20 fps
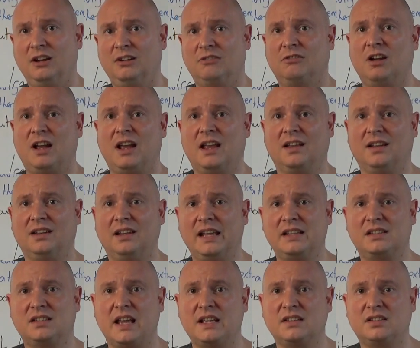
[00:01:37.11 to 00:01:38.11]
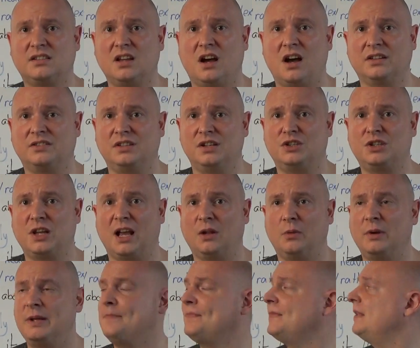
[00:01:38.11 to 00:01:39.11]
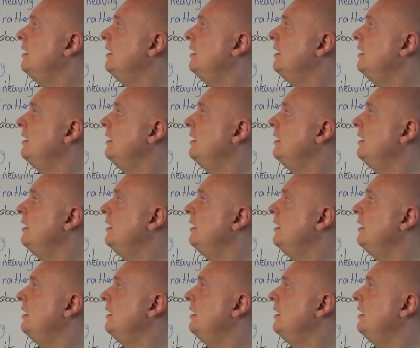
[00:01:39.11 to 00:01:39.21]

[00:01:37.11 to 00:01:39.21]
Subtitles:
Right, let's get started, shall we?